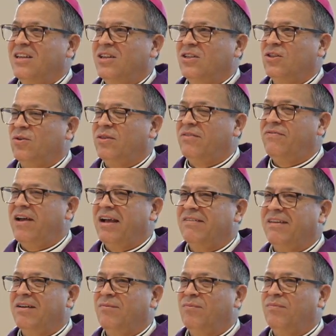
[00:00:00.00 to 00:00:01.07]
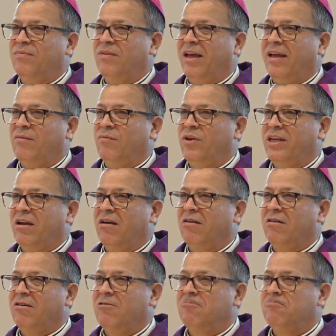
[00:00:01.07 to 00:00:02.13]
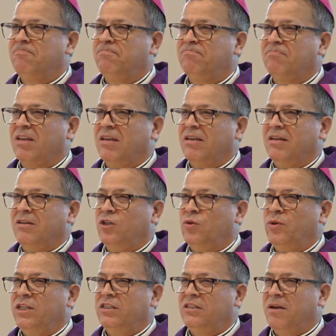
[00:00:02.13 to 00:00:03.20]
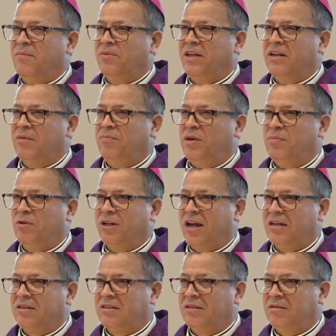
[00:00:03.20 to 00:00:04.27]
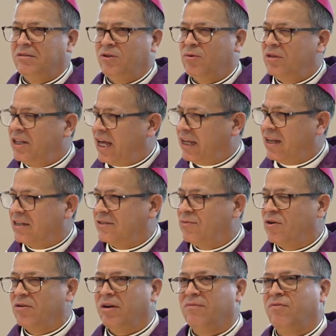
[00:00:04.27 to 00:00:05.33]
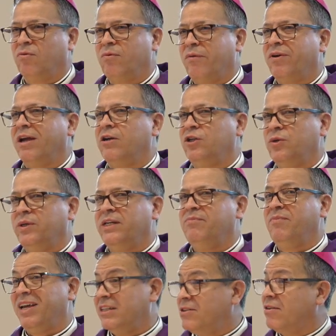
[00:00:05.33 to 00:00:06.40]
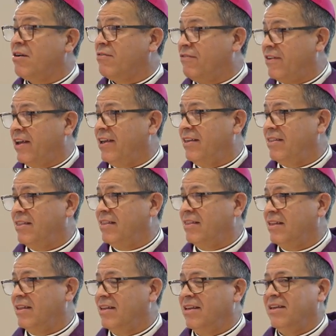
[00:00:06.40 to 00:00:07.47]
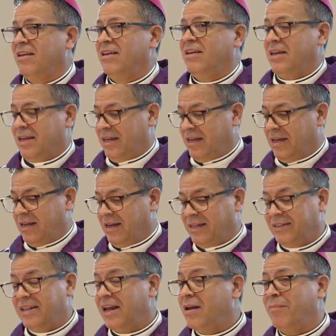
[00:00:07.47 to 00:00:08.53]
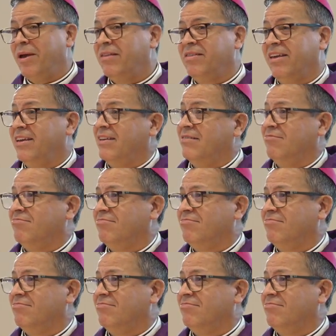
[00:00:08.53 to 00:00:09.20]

So the fact that we are doing something and people that don't like us for what we are doing based on our faith is not a bad thing.